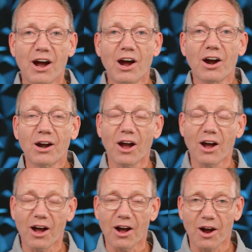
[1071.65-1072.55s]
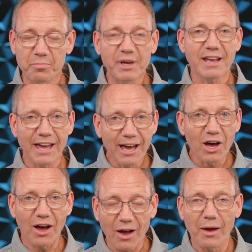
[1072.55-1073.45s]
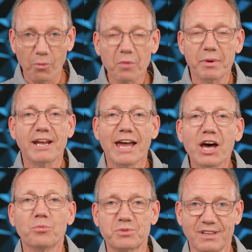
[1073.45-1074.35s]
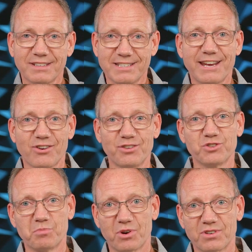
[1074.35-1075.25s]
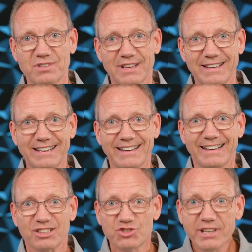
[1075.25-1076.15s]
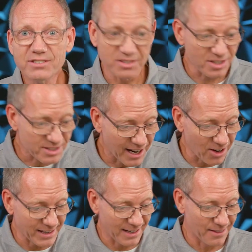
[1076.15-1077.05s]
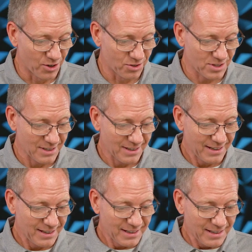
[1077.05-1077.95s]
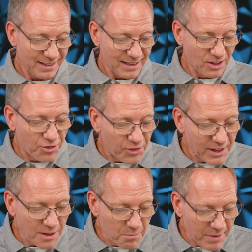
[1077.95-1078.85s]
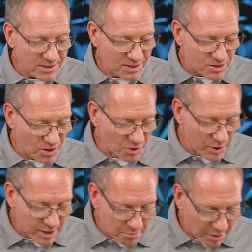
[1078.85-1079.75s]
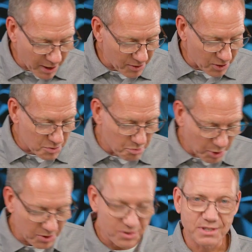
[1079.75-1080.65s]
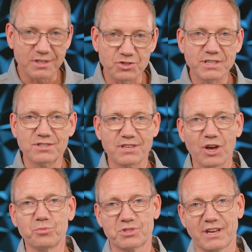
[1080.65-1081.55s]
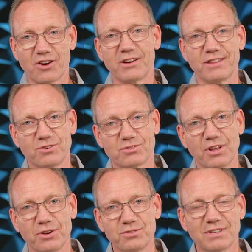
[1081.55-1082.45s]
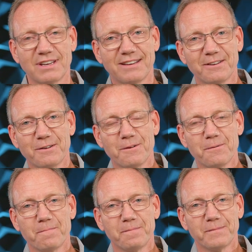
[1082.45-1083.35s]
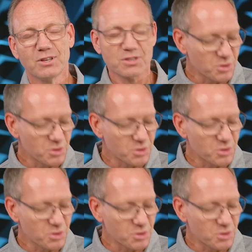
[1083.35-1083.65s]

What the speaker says: we're being helped to carry those burdens. Jesus is carrying those. The thing that makes it so that we can bear those burdens is that Jesus helps carry those loads. As I